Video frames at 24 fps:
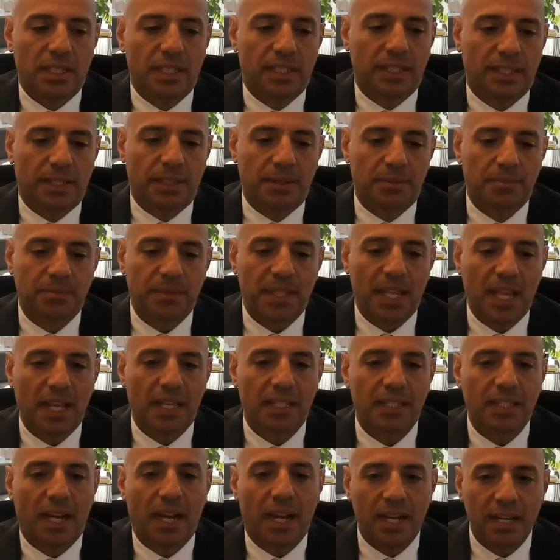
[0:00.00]

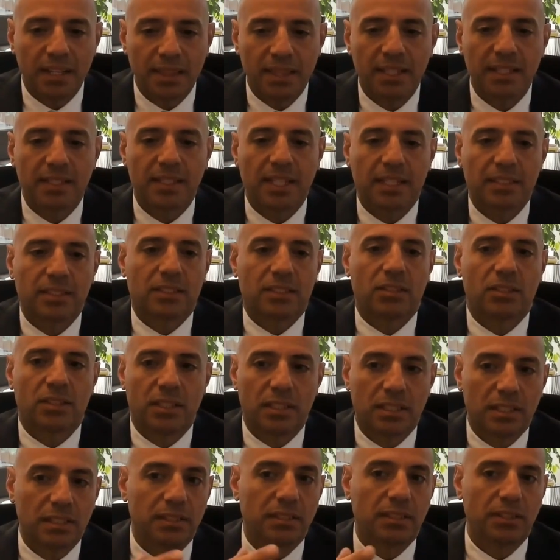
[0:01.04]
And I think that's going
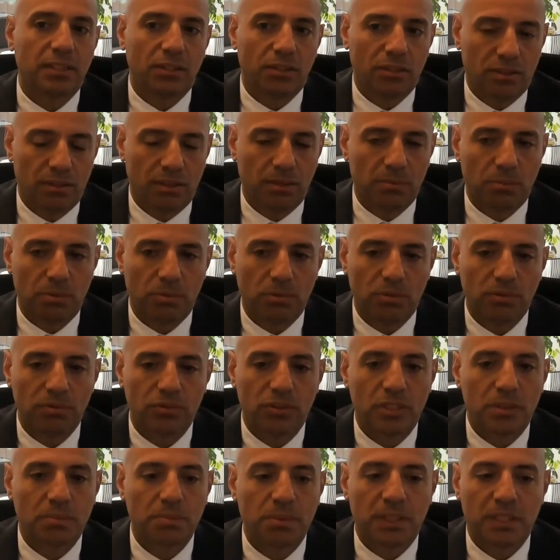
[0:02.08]
to continue to improve
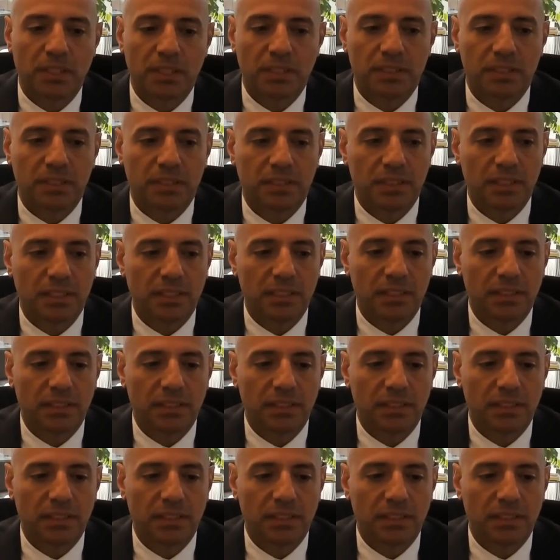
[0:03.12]
just because